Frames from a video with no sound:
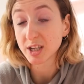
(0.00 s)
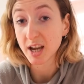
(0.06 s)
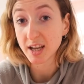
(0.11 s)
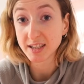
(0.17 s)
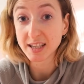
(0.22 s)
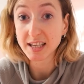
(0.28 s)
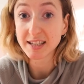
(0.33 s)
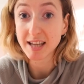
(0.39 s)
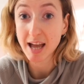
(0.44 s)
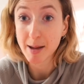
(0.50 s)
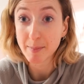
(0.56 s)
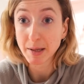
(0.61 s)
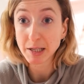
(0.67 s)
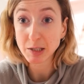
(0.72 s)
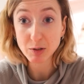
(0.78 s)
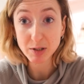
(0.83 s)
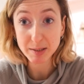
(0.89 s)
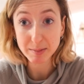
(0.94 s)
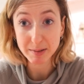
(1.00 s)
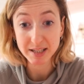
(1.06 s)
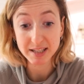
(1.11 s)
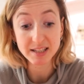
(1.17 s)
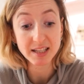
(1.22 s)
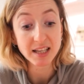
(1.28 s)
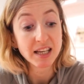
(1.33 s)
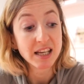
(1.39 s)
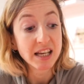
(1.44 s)
Kirstie's Handmade Christmas.
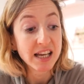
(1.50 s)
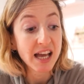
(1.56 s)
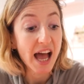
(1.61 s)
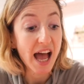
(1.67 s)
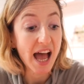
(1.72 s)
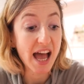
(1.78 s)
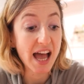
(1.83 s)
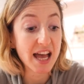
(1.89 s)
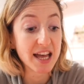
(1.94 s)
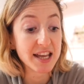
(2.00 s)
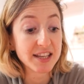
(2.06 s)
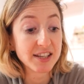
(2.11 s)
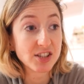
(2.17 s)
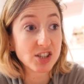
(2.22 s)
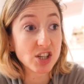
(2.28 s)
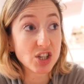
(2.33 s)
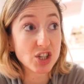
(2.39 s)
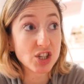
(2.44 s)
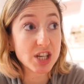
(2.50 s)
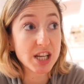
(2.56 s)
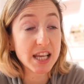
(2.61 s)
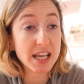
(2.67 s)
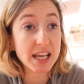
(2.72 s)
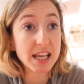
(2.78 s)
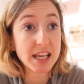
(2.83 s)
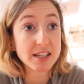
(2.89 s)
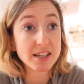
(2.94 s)
And
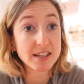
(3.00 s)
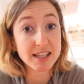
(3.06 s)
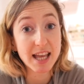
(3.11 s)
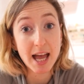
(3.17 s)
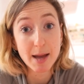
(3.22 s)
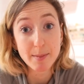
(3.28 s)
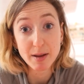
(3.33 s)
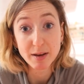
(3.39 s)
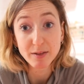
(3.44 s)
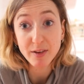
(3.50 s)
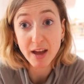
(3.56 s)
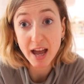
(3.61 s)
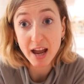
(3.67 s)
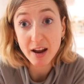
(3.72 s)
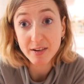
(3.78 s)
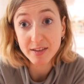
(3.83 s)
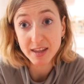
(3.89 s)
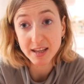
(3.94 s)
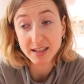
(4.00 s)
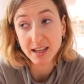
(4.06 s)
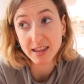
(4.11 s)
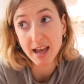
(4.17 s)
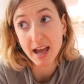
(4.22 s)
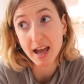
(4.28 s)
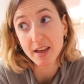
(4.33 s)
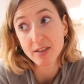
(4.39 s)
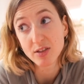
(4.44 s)
she does the handmade fair and things like
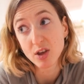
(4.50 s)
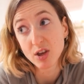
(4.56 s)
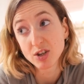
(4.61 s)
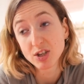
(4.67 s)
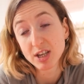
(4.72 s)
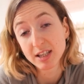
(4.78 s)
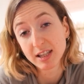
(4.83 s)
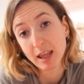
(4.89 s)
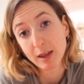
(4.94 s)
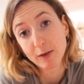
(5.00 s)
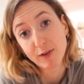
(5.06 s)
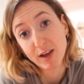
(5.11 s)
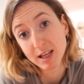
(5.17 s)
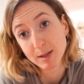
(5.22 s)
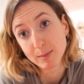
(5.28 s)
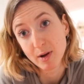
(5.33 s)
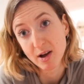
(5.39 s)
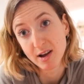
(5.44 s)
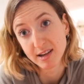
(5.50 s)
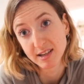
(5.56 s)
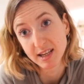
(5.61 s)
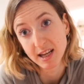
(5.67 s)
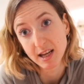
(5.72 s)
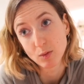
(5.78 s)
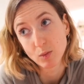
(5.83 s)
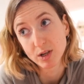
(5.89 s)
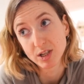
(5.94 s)
that, that she's like the face behind
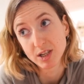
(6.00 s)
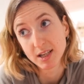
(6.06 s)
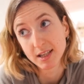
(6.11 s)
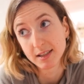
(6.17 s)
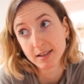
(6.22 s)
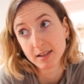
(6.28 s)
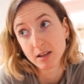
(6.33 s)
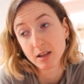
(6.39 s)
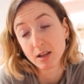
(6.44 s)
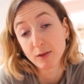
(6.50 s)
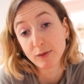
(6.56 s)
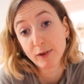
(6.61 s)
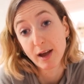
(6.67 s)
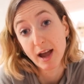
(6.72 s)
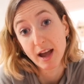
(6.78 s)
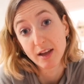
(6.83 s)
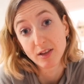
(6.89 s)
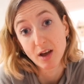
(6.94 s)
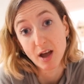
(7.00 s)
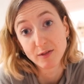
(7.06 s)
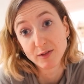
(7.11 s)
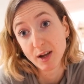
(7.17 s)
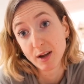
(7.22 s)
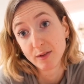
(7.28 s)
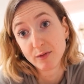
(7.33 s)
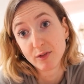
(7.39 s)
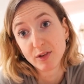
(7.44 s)
it, which is the fair that I've
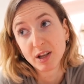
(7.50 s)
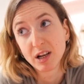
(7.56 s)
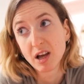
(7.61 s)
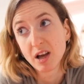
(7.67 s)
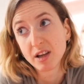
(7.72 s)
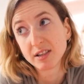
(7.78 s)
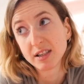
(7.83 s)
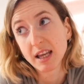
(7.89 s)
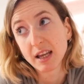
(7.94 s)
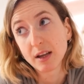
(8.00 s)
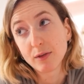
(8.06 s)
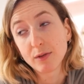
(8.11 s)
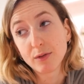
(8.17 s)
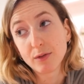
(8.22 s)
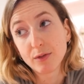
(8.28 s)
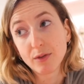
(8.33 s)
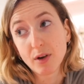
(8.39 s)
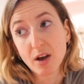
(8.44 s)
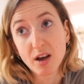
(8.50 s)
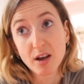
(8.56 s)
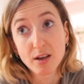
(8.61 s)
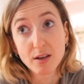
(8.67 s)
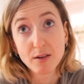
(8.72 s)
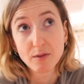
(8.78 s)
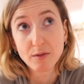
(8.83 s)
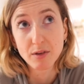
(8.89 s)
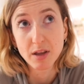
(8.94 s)
done for the last like
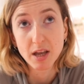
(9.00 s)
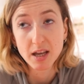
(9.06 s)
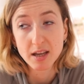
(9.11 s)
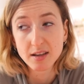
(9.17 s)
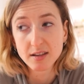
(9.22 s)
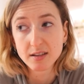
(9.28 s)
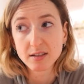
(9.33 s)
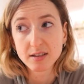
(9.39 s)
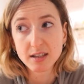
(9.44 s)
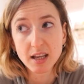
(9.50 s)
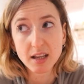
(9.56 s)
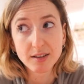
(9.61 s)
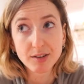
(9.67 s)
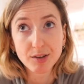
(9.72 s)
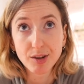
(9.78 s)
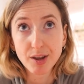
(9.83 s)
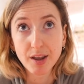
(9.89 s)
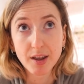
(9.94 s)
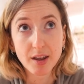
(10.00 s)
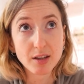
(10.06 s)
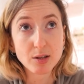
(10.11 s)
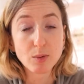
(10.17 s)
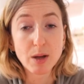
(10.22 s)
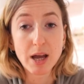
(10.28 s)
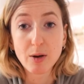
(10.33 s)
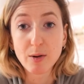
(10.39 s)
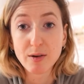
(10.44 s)
five years, six years,
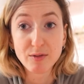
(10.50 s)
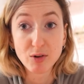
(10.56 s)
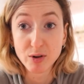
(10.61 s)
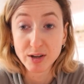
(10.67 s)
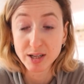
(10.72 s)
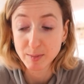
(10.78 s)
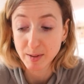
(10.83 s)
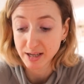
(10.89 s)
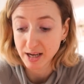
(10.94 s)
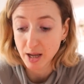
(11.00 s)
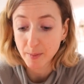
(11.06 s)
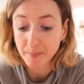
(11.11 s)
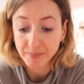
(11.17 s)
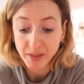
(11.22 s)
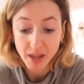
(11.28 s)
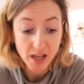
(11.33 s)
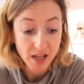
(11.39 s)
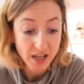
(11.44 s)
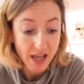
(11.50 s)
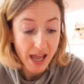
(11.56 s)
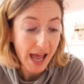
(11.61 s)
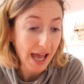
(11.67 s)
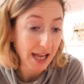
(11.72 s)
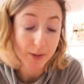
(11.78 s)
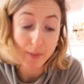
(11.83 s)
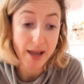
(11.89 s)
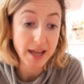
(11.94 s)
or however long it's been now.
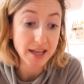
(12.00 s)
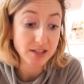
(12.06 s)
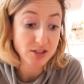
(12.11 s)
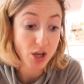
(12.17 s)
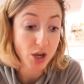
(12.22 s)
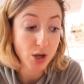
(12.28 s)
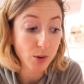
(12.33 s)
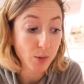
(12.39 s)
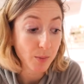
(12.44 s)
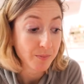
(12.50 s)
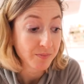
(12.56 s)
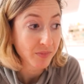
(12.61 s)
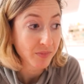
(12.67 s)
Anyway, so